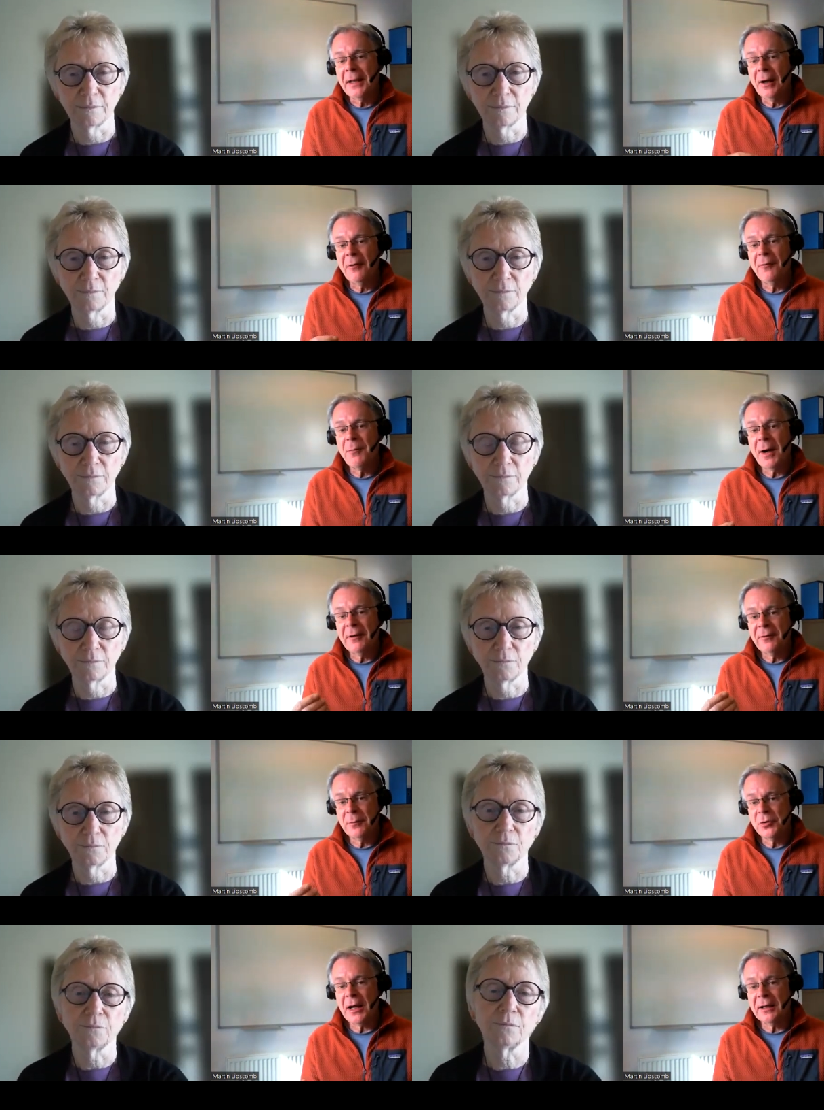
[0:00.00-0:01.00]
Speaker 1: Now, if my
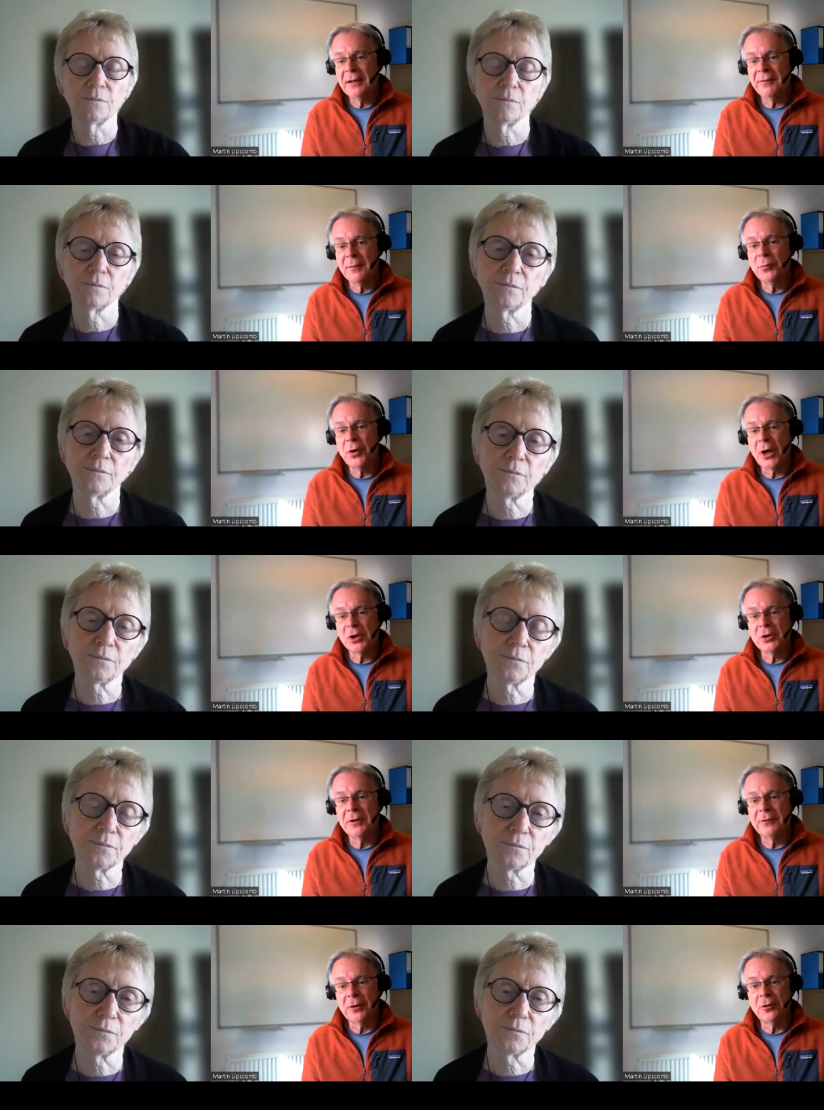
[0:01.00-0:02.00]
subjective
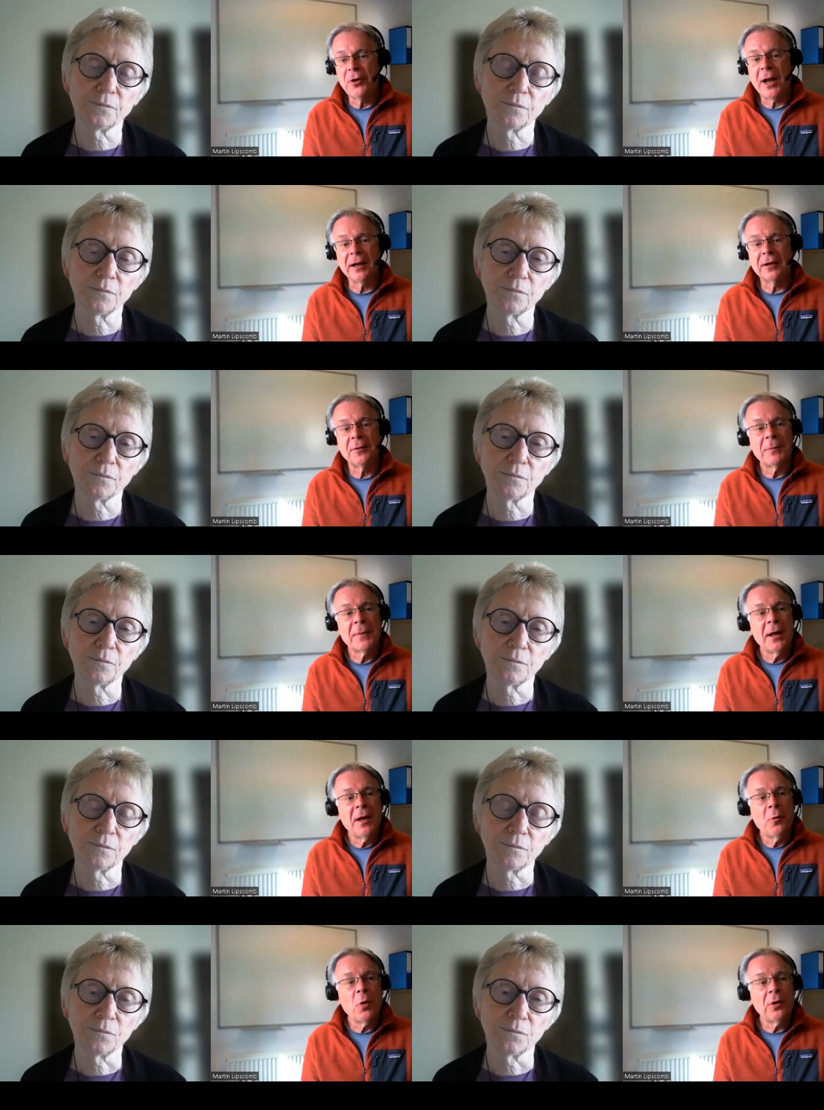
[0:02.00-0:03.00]
impression is correct,
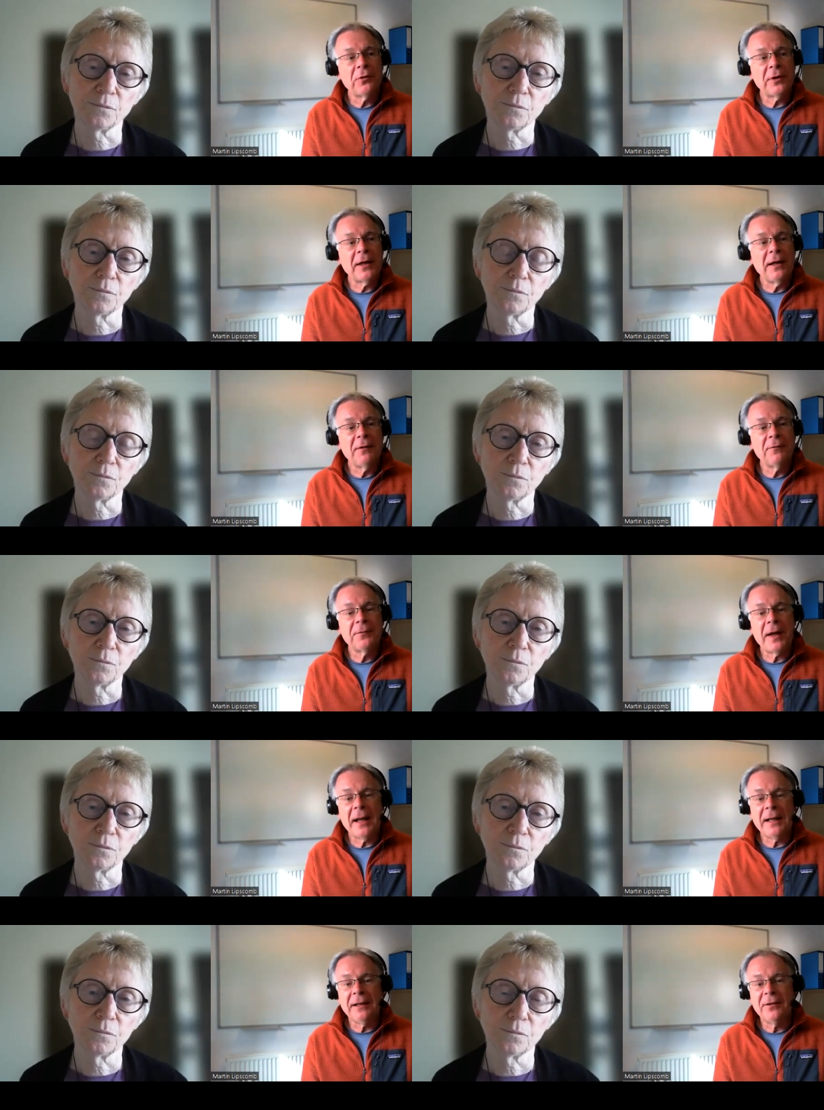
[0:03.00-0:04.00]
what, if
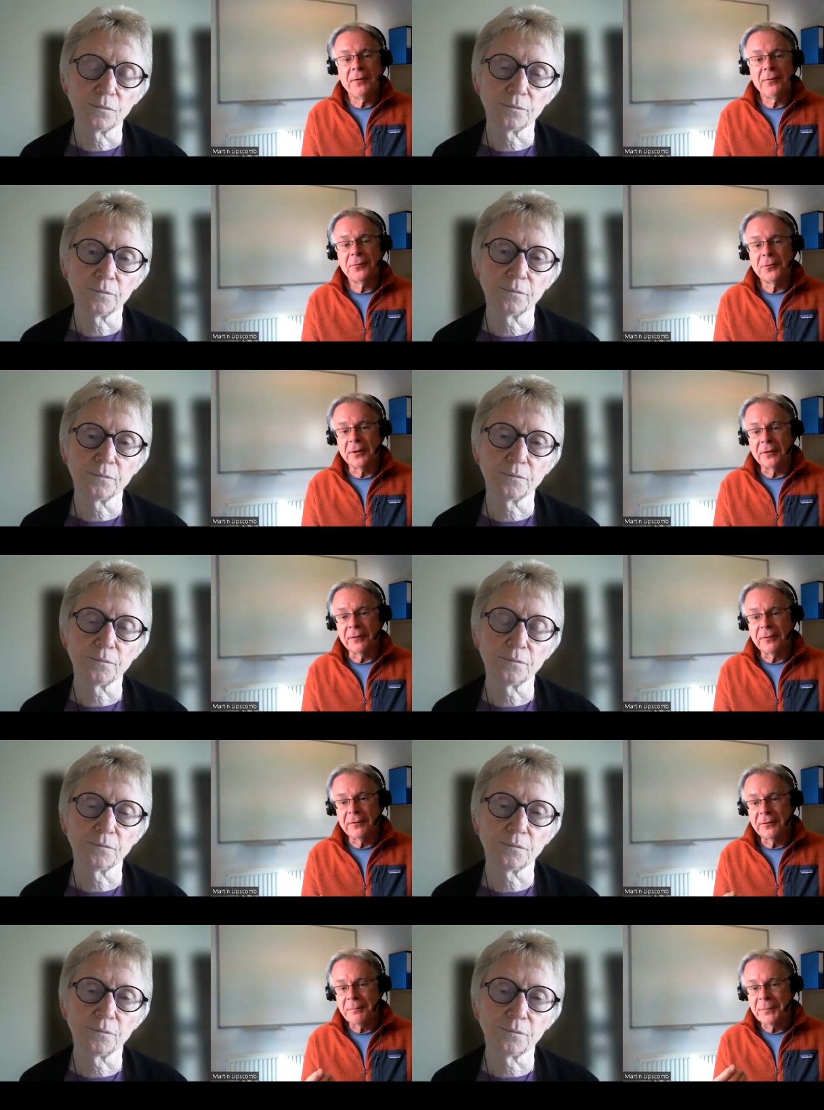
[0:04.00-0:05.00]
any,
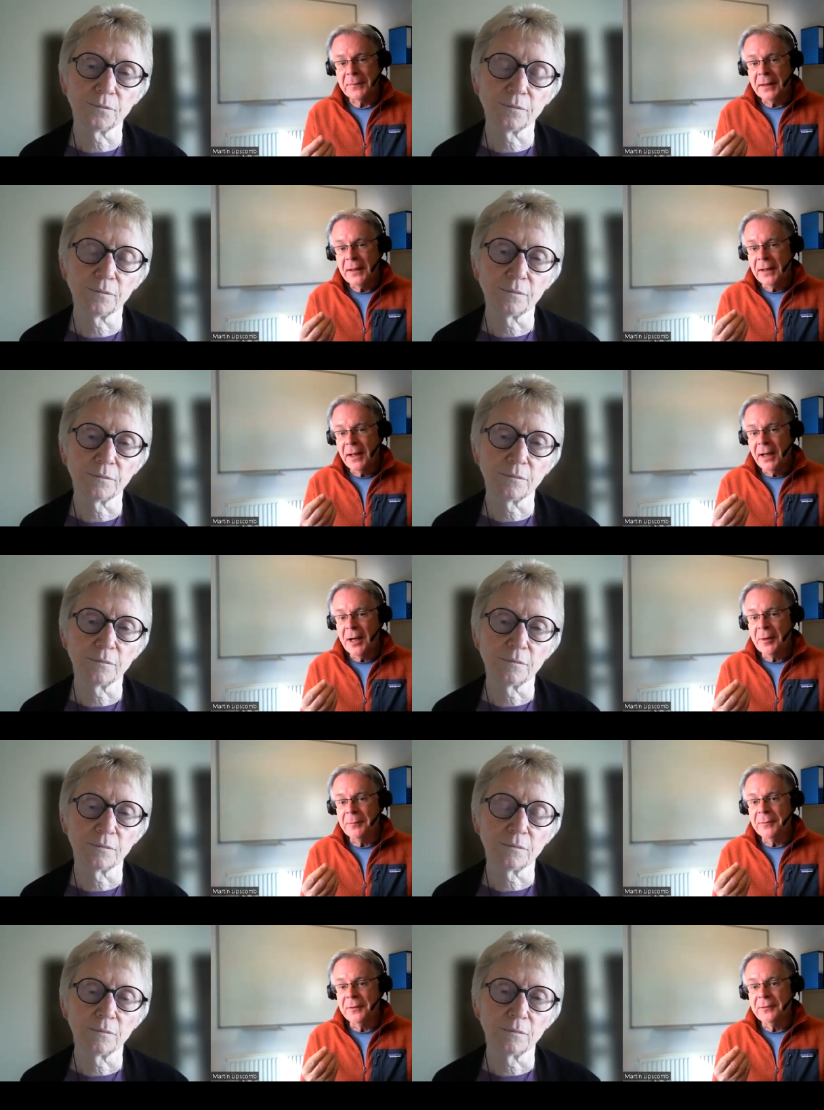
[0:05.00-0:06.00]
difference
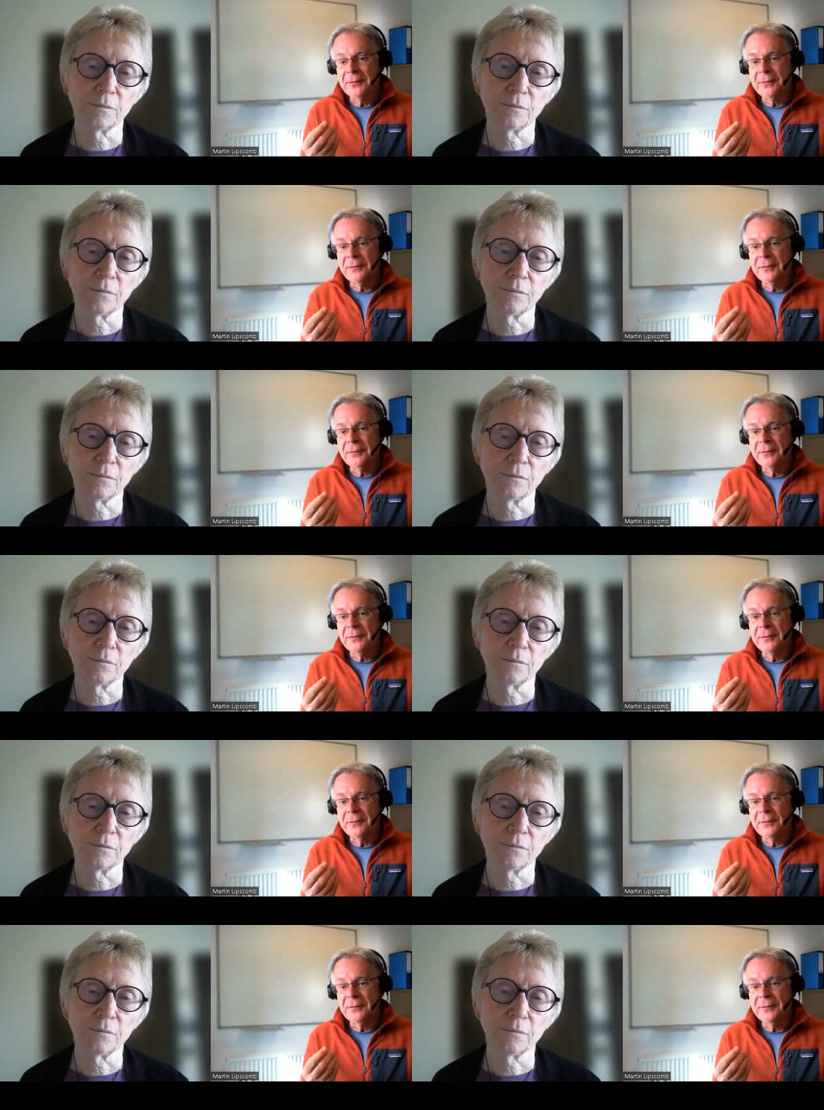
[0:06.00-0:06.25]
um,